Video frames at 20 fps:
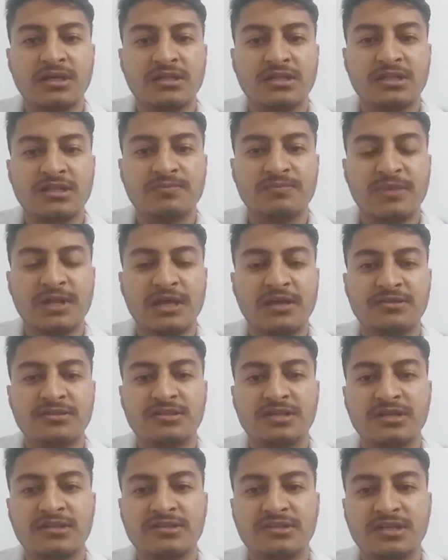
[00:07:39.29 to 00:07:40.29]
This
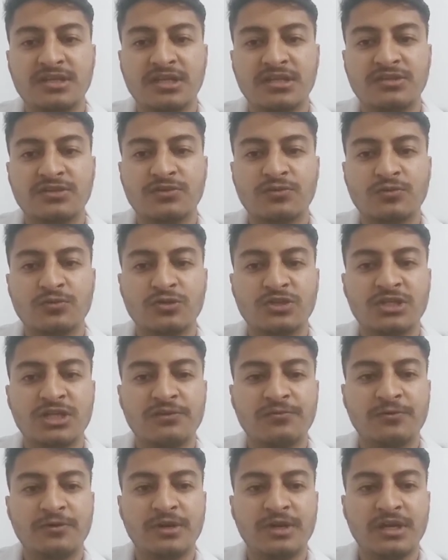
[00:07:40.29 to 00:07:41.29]
plasticity is
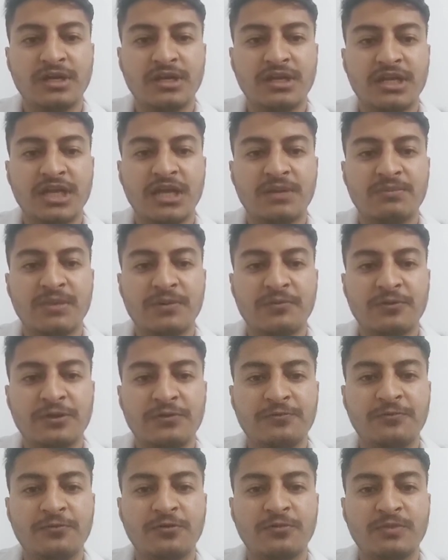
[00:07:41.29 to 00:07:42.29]
crucial for learning and memory
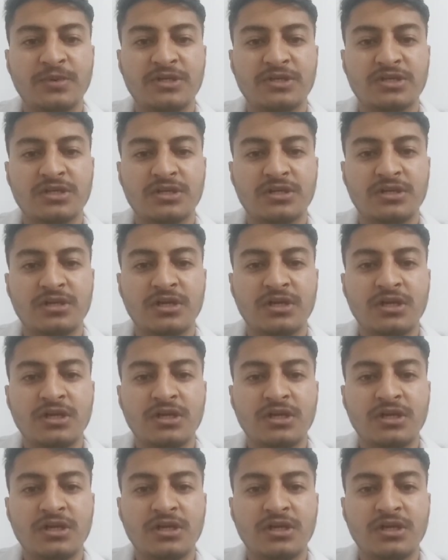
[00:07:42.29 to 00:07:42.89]
formation.